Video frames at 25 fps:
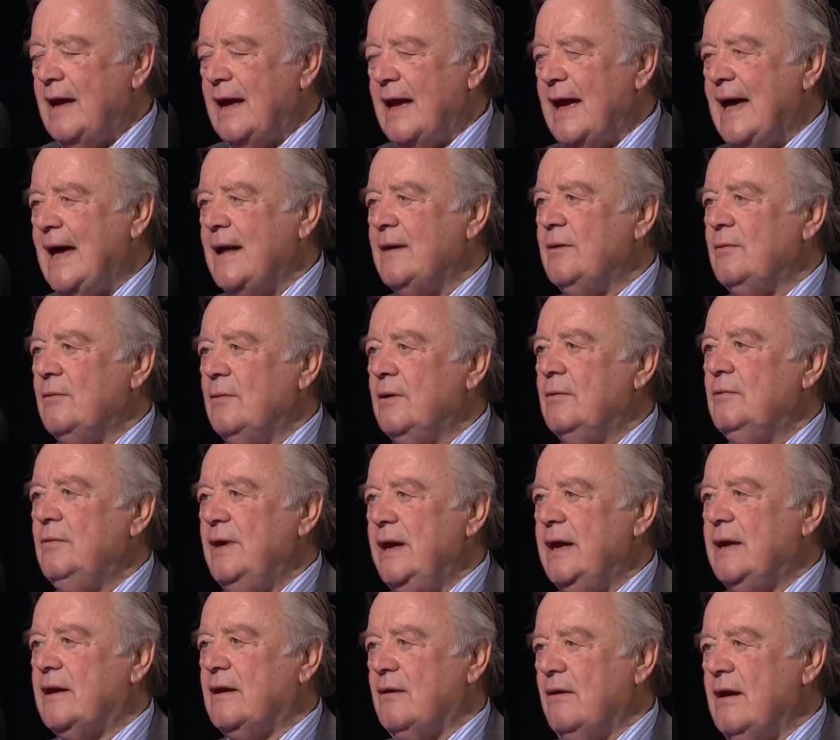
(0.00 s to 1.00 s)
and
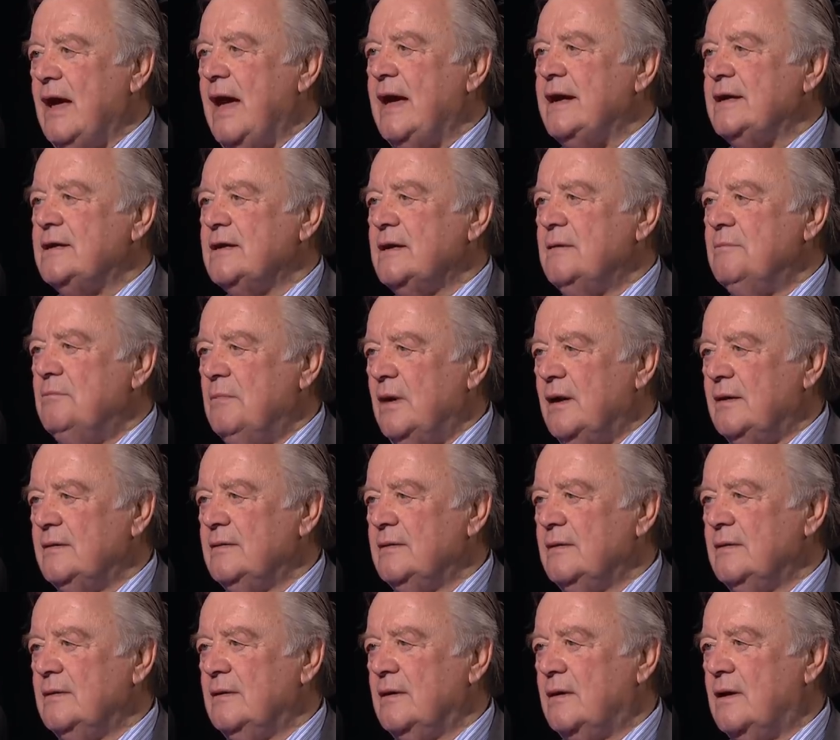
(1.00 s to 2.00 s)
we create a
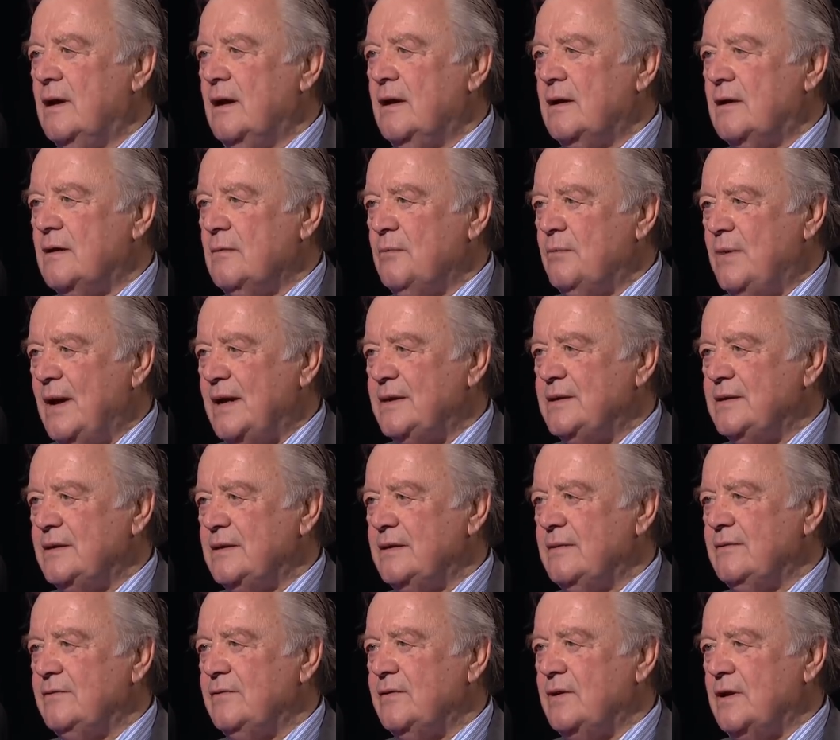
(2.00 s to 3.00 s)
modern
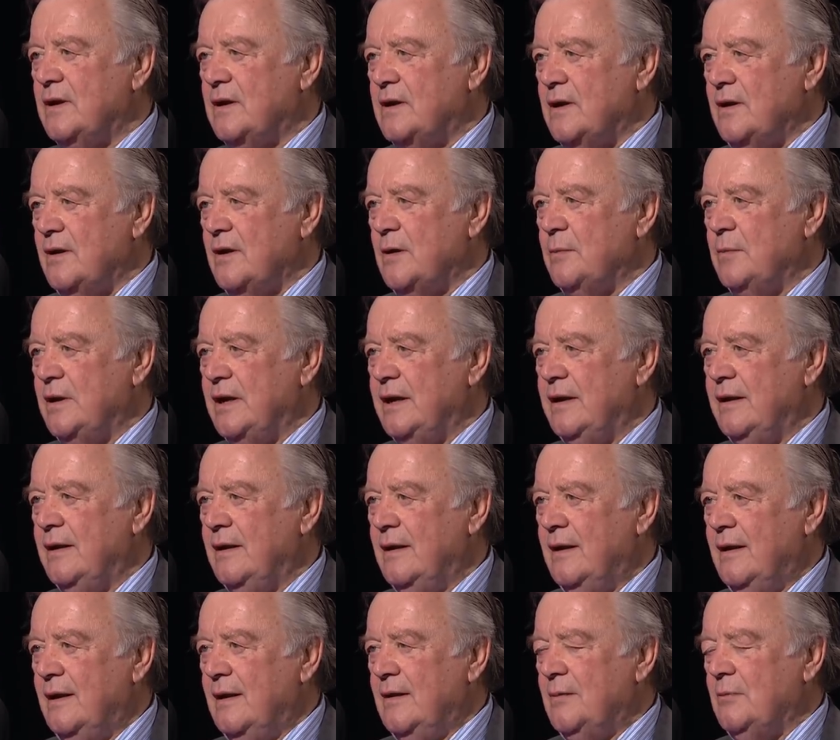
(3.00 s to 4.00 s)
competitive economy
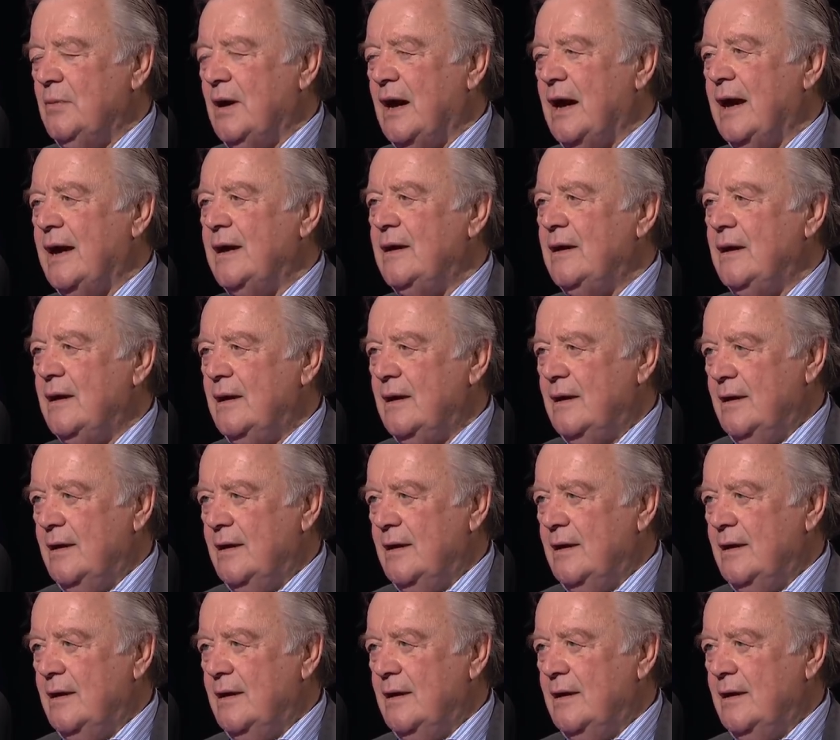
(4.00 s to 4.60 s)
by